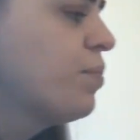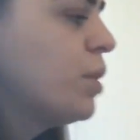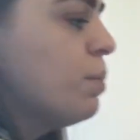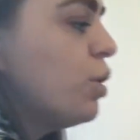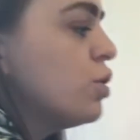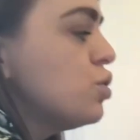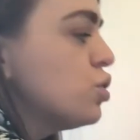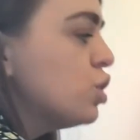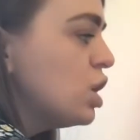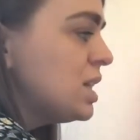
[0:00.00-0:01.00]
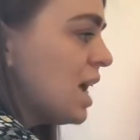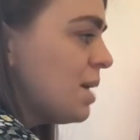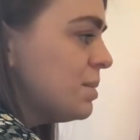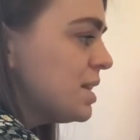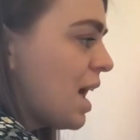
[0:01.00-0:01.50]
because 2
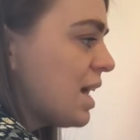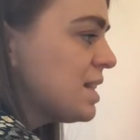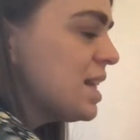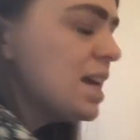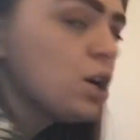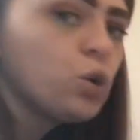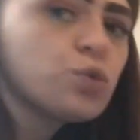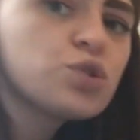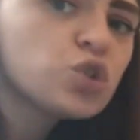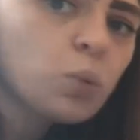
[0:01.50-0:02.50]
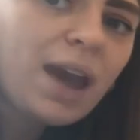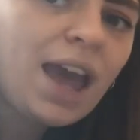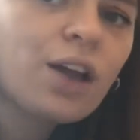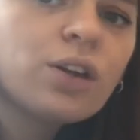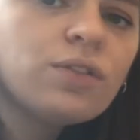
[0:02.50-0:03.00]
times 6 equals
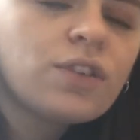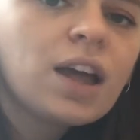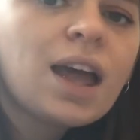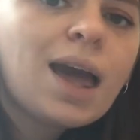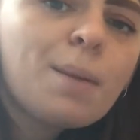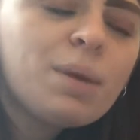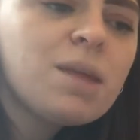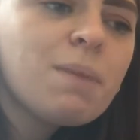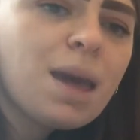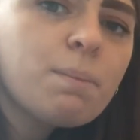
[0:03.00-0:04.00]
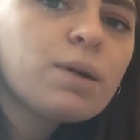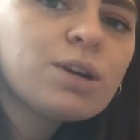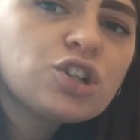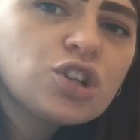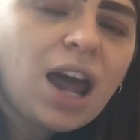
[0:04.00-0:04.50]
12. But remember,
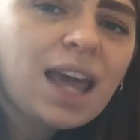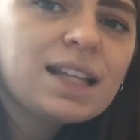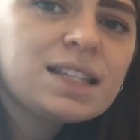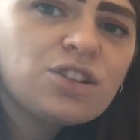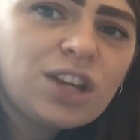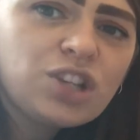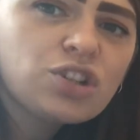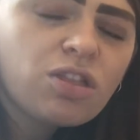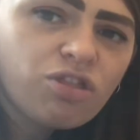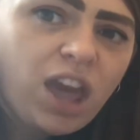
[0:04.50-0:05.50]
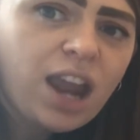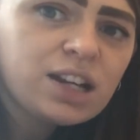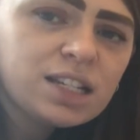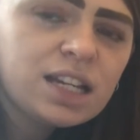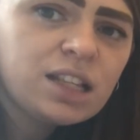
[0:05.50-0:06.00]
we're trying to reach
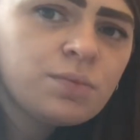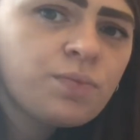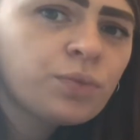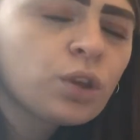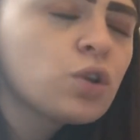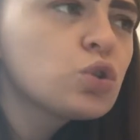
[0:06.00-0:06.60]
13. So